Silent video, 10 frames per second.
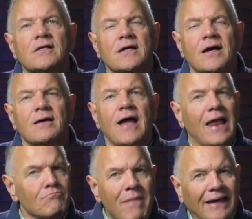
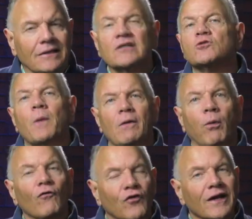and maintenance
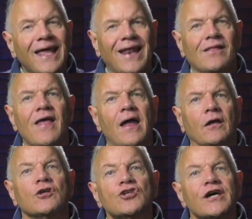people for getting
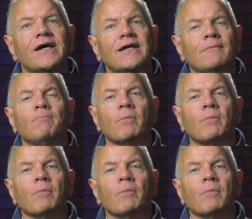that done.